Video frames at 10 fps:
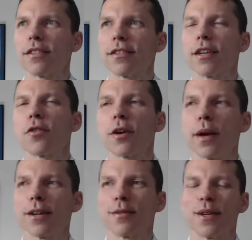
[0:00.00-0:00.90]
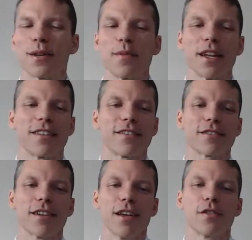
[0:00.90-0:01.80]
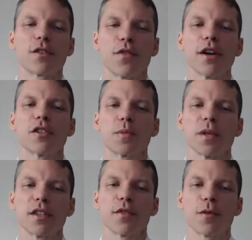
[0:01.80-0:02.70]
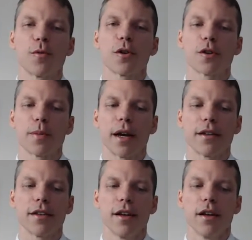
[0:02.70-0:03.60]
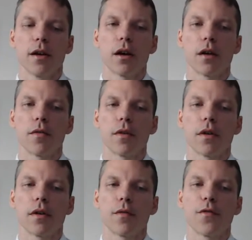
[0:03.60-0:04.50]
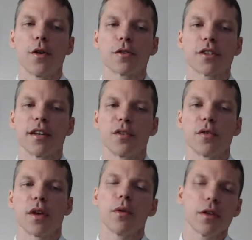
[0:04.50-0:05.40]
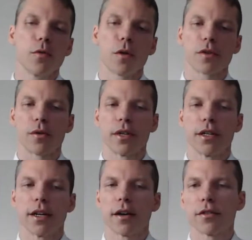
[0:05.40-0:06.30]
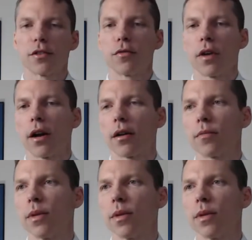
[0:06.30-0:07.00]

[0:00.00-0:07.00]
It'll come back to me in a minute. There's a very specific word about folks that do that. You won't know it anyhow. It's too rare.